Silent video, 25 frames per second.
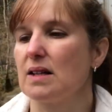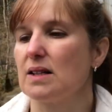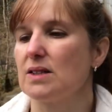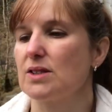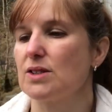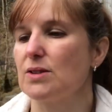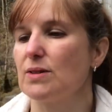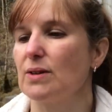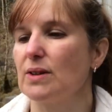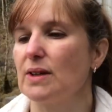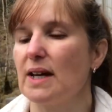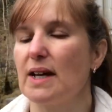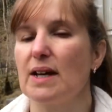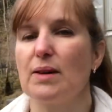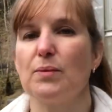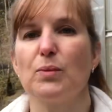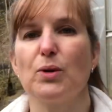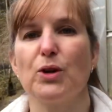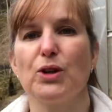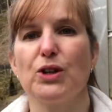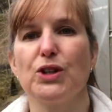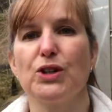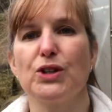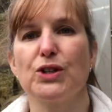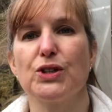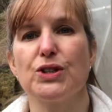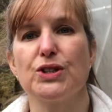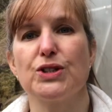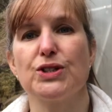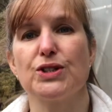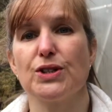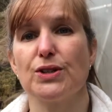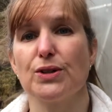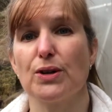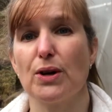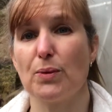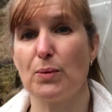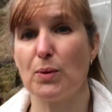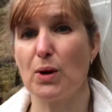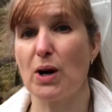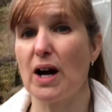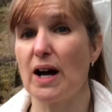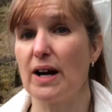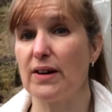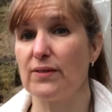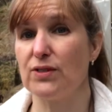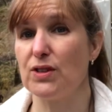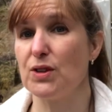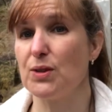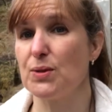So again, what you could do, and what
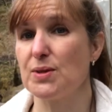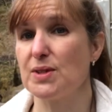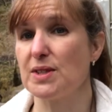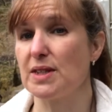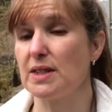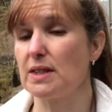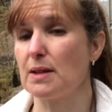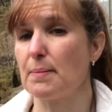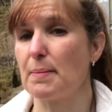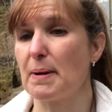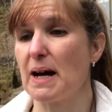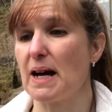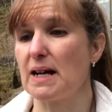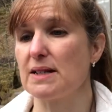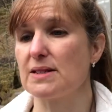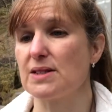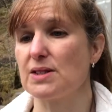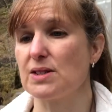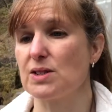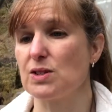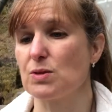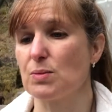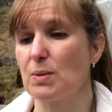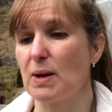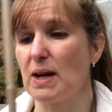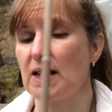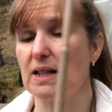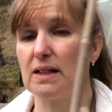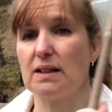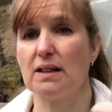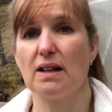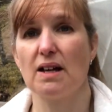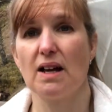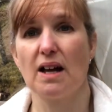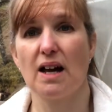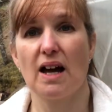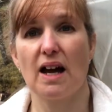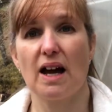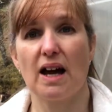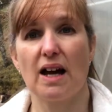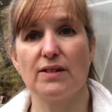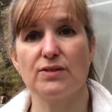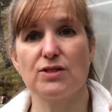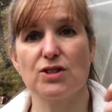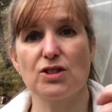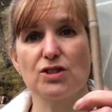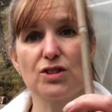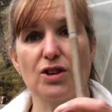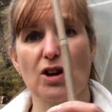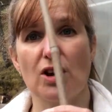I've used in the past as well, I've
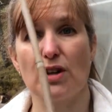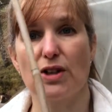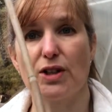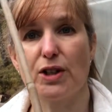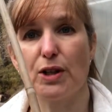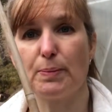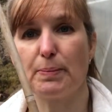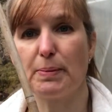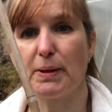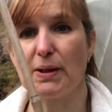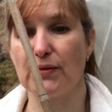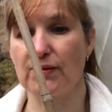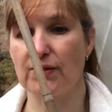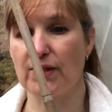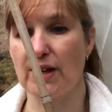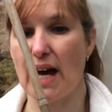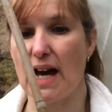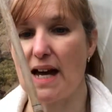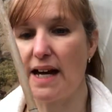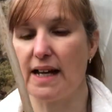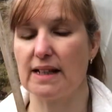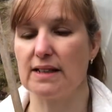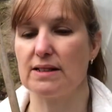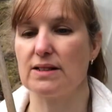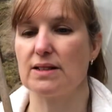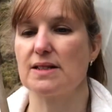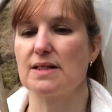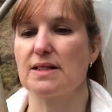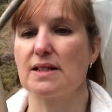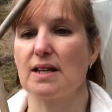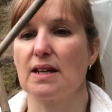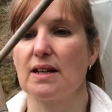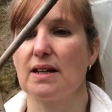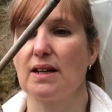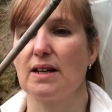just got a couple of canes.